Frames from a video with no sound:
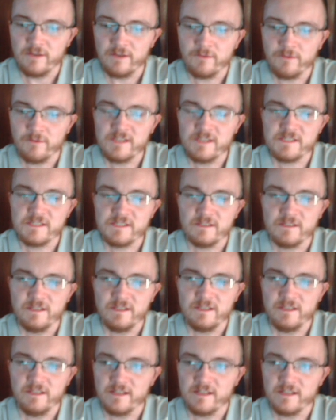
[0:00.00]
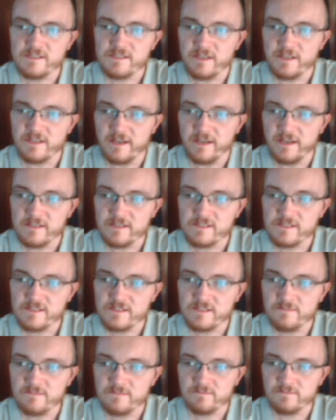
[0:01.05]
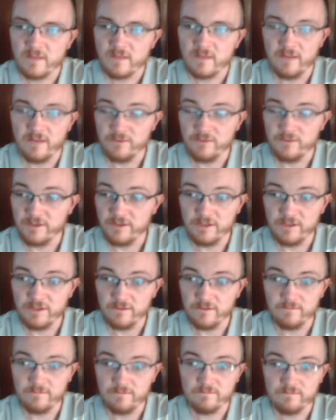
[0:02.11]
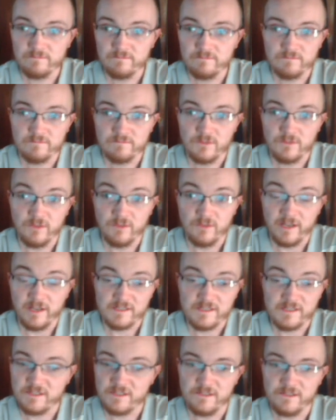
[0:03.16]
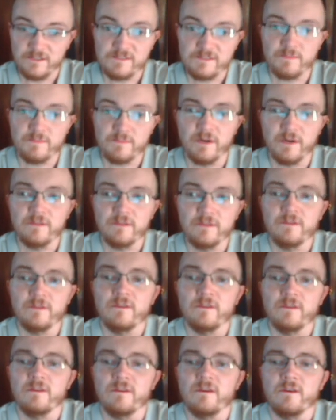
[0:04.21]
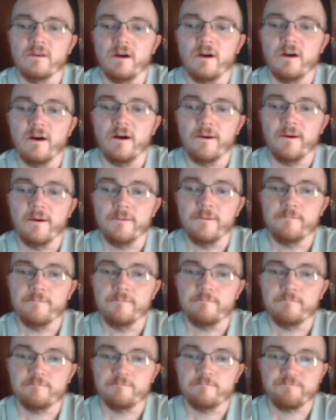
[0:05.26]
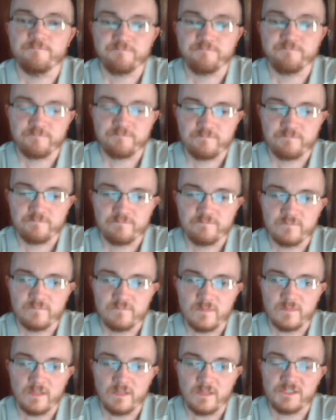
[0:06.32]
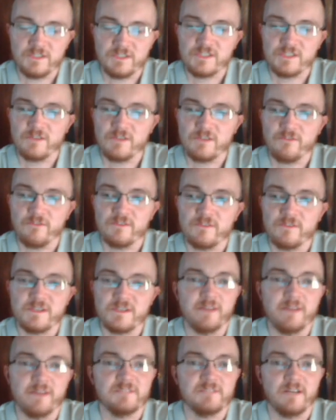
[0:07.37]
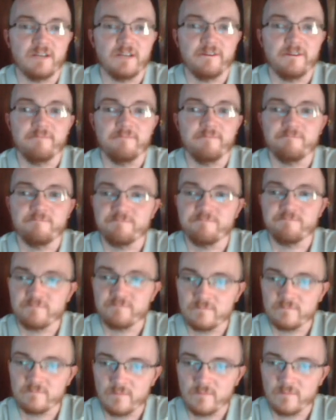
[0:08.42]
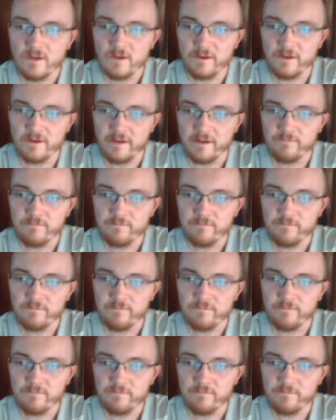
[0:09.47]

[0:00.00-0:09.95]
recently against a guest. I have no idea who the guest is, but Um, let's just go through this game, shall we? Okay.